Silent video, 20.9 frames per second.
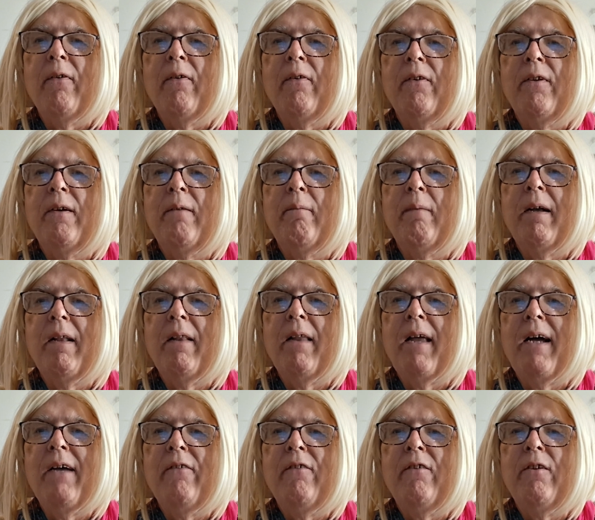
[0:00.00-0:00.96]
They'll send my
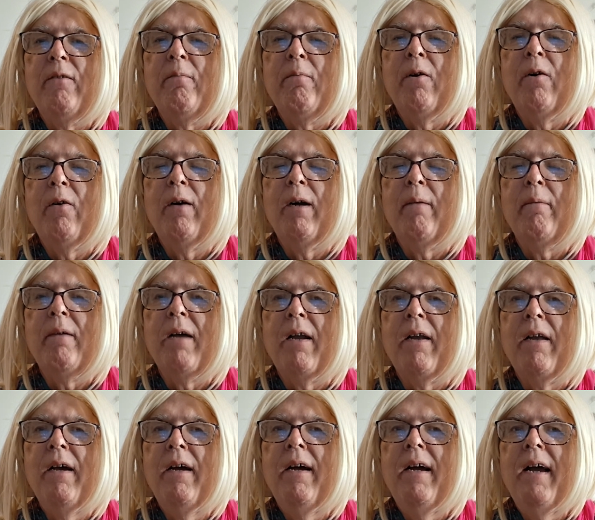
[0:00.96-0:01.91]
Lazarus programs
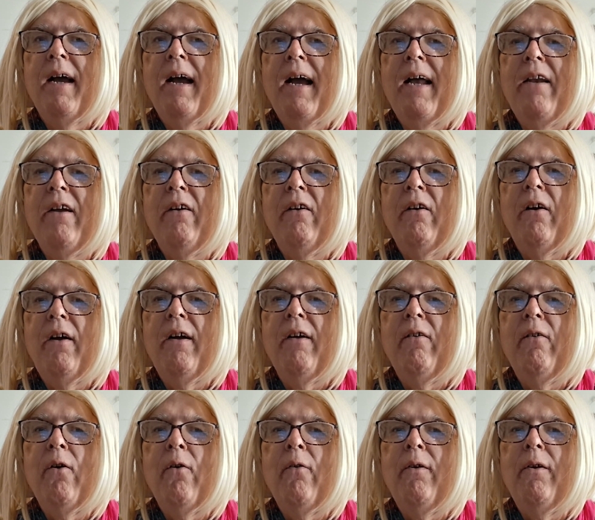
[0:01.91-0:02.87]
on, and
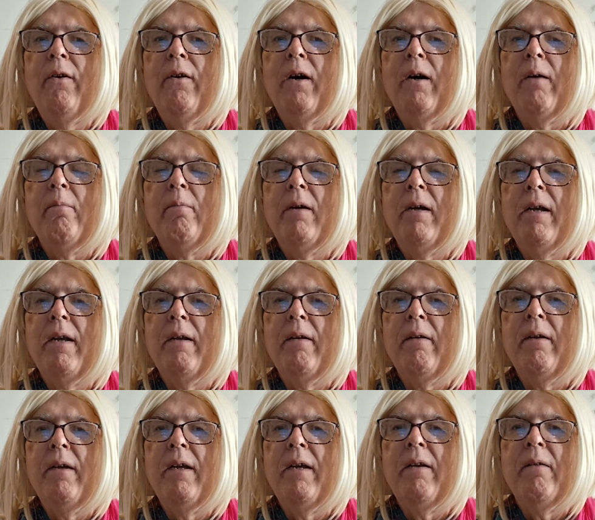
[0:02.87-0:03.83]
it loaded up, and
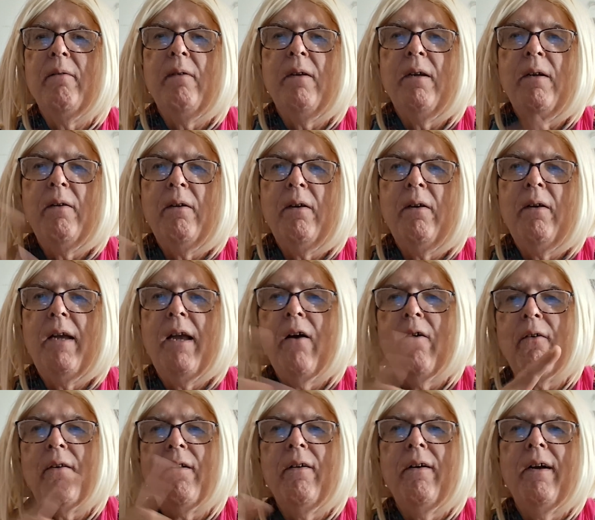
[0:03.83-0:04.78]
it
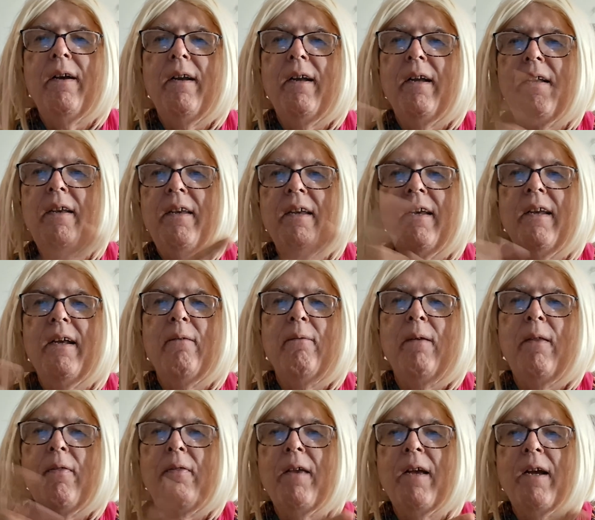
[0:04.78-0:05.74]
calculated, it did
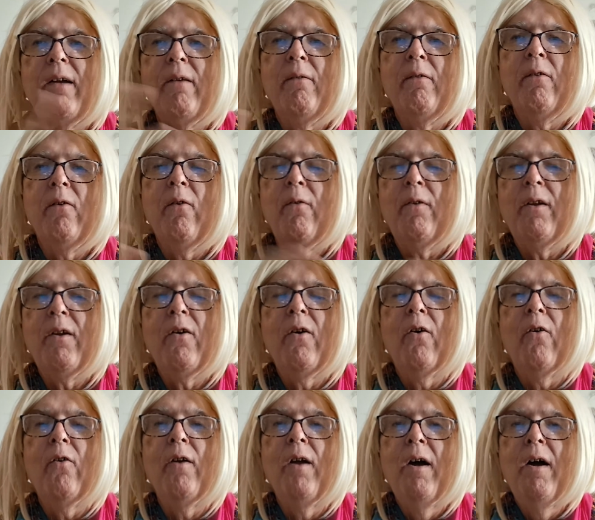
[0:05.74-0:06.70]
everything and wrote the
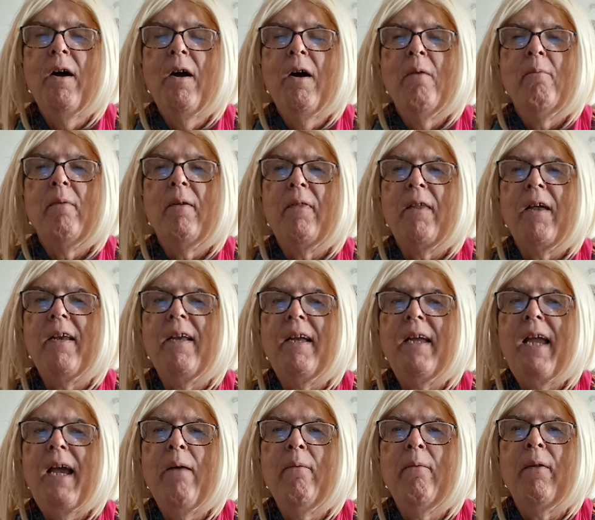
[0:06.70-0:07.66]
code. But then it
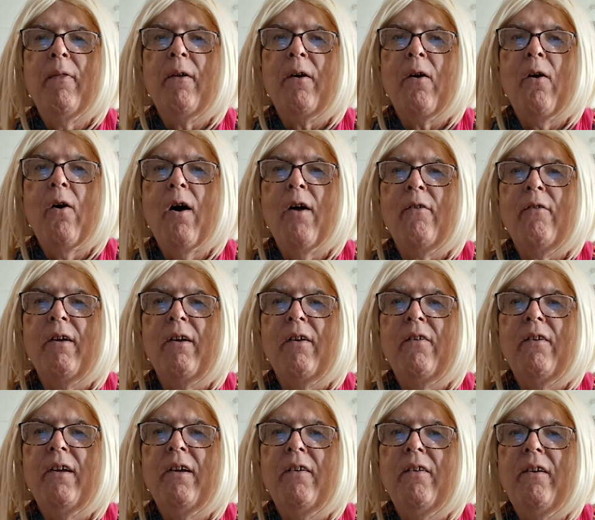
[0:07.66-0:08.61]
came with a cost, like
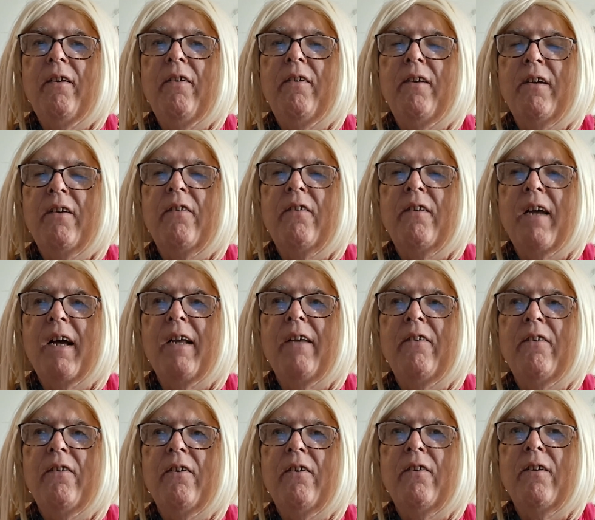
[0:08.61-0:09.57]
66
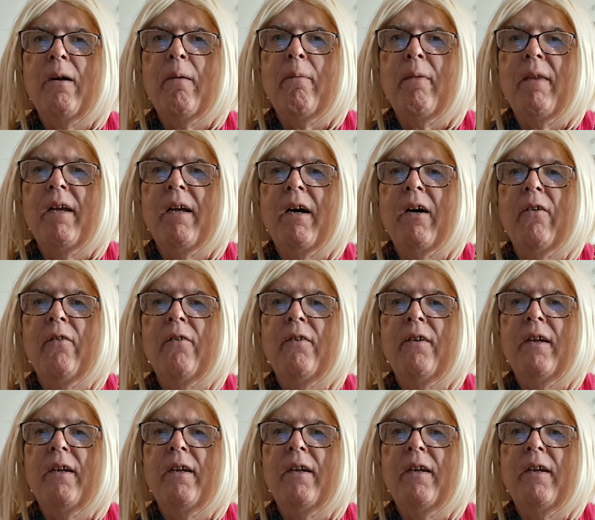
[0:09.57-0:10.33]
cents or something else.